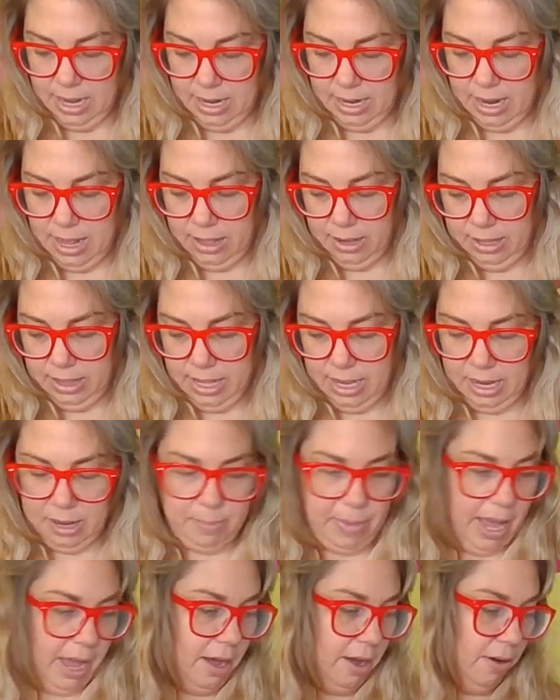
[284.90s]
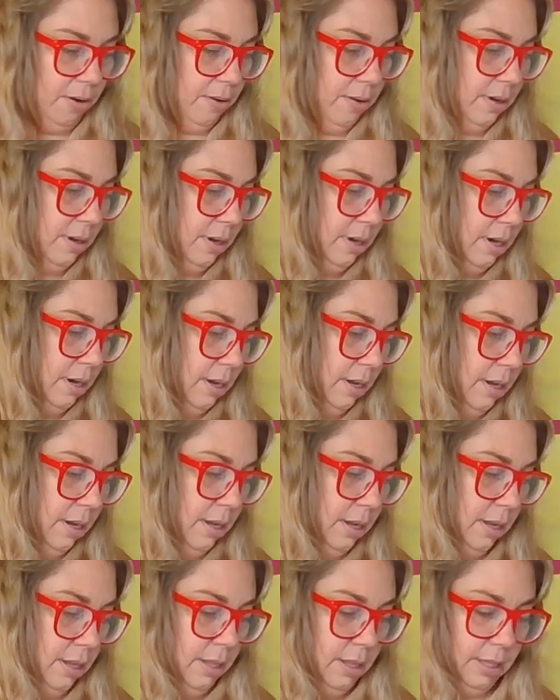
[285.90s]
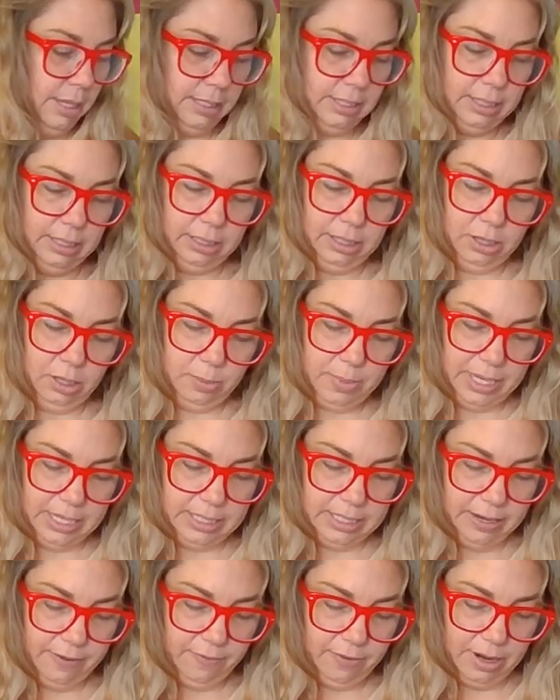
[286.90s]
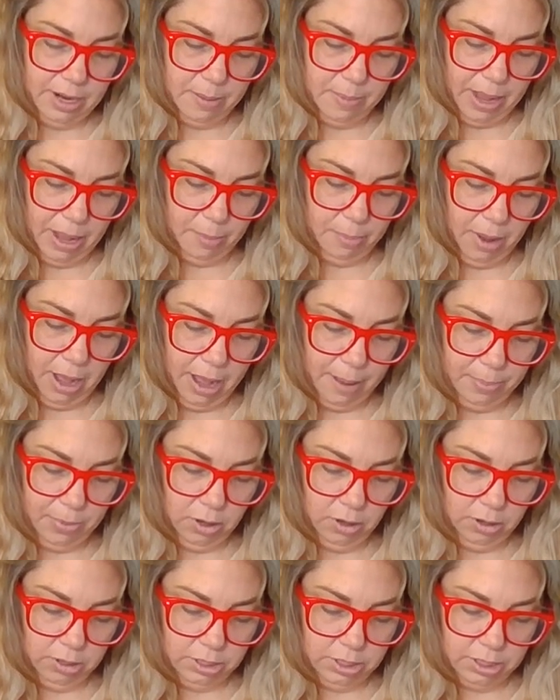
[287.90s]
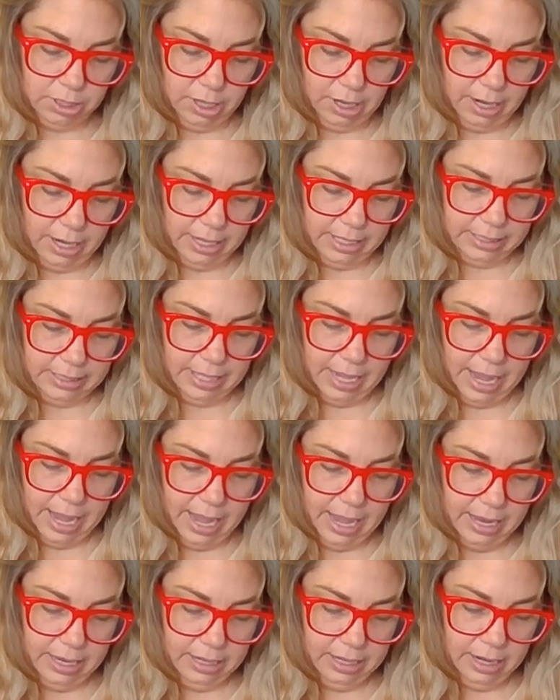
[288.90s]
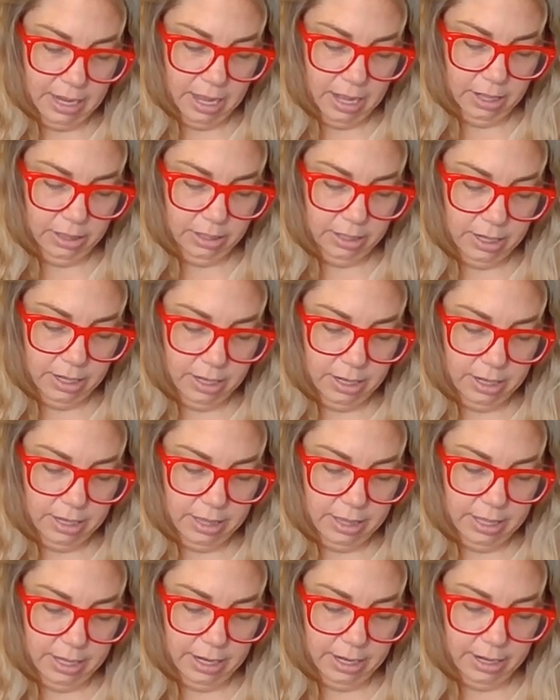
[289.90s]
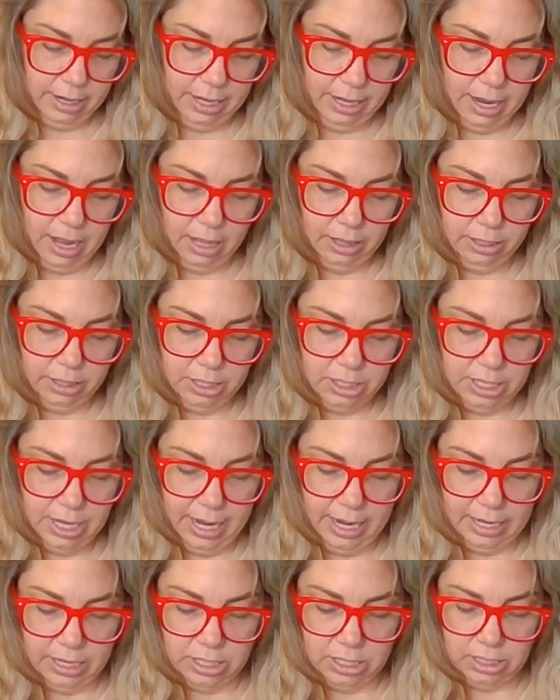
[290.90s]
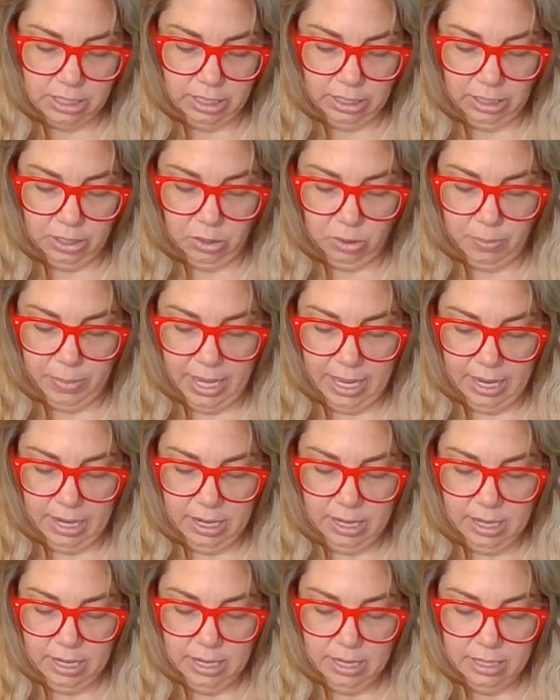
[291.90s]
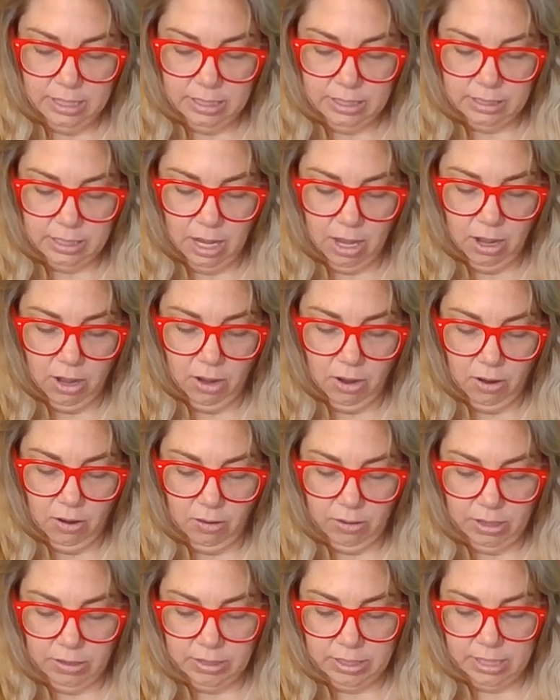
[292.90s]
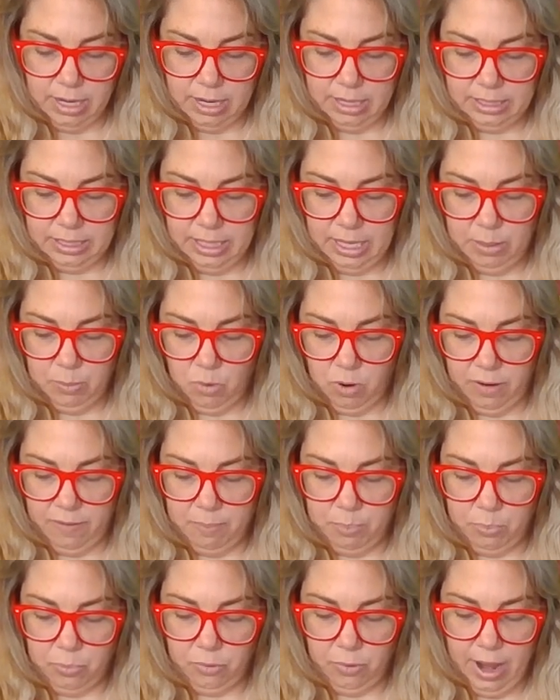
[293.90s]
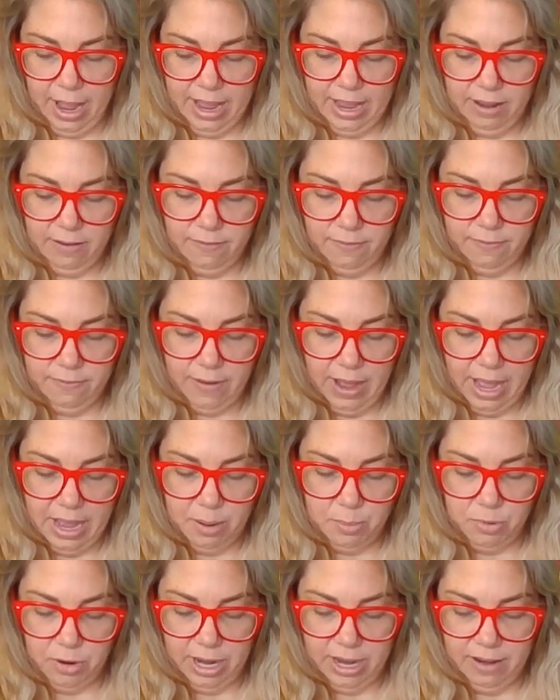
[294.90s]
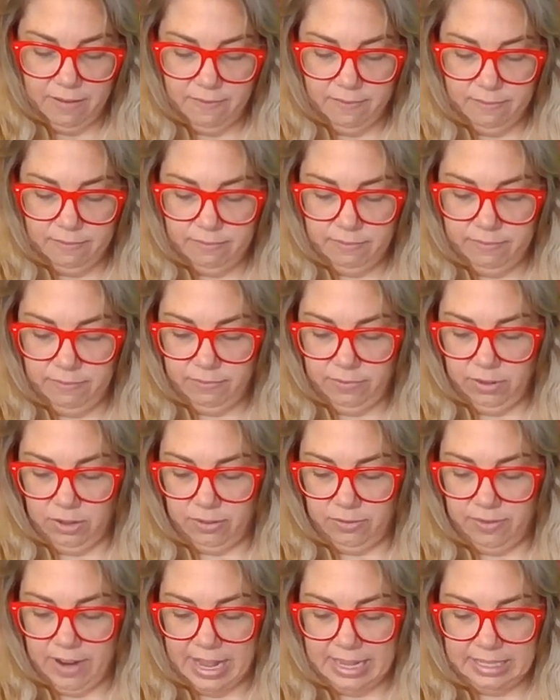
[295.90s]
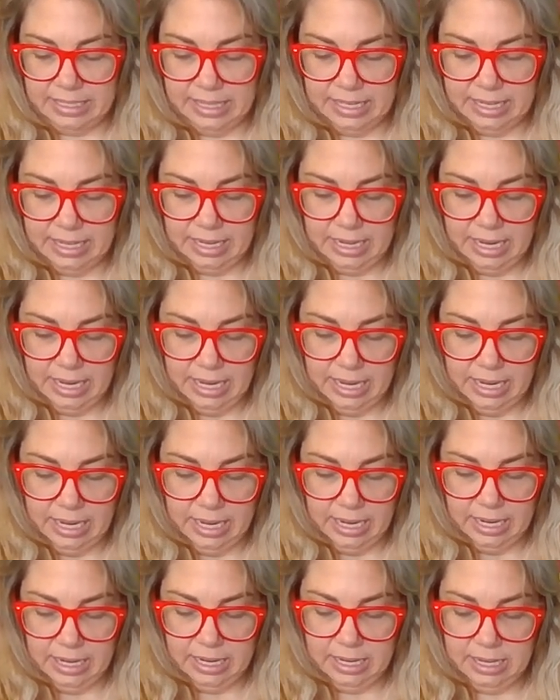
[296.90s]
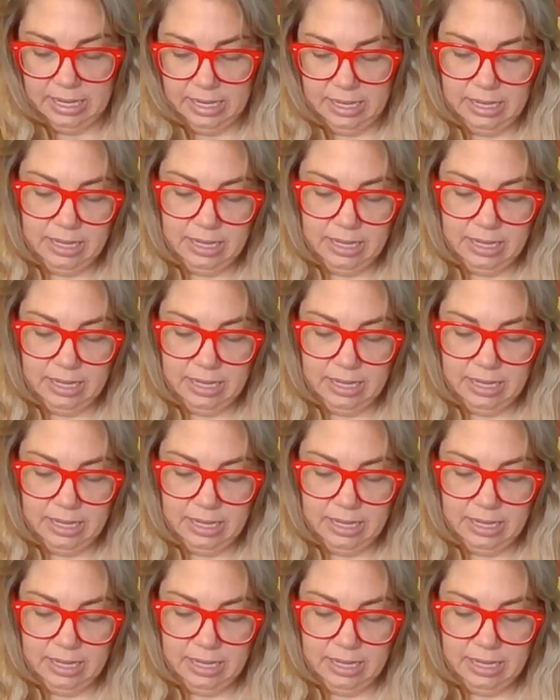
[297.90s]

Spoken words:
And another thing about that's a little bit different about pop culture is that color theory, color changed a little bit. So you start seeing more bright, vibrant, fluorescent-y